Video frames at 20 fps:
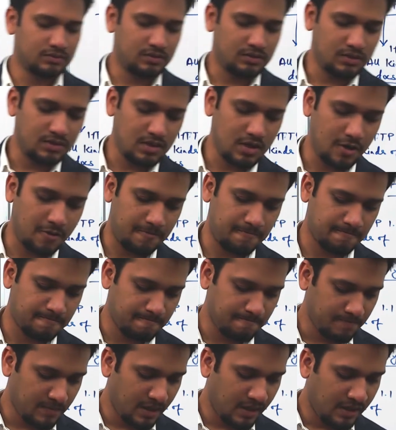Now
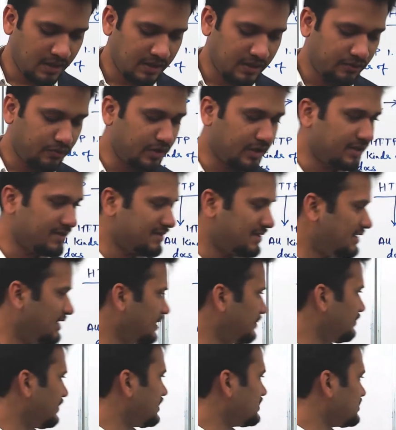we can send
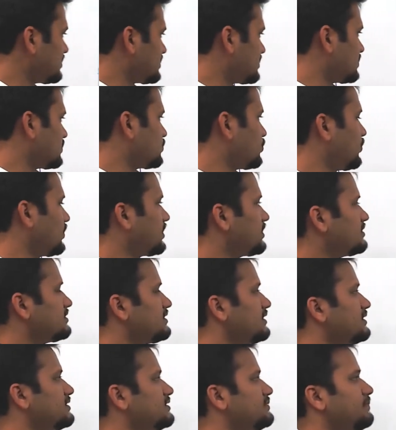images, we can
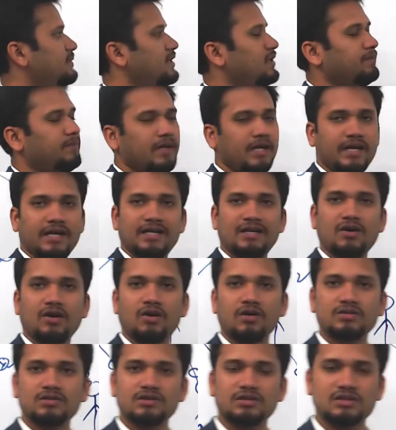send plain
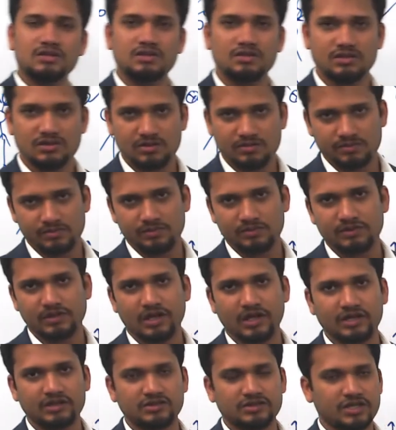or
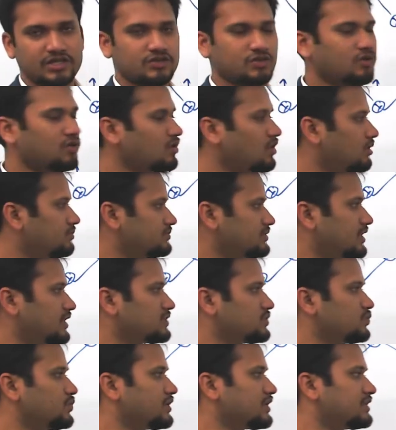like JSON objects,
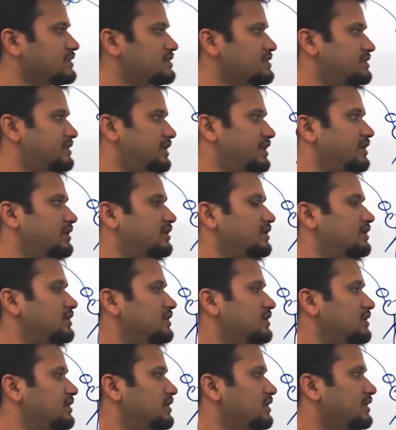we can send
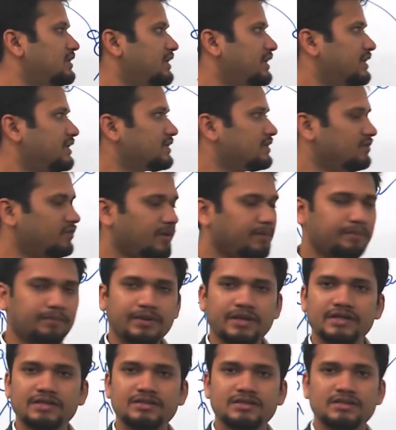like web
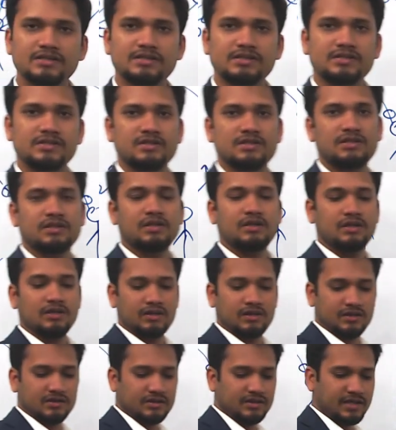pages,
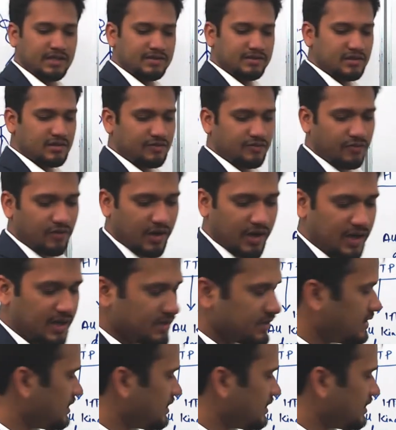CSS files, and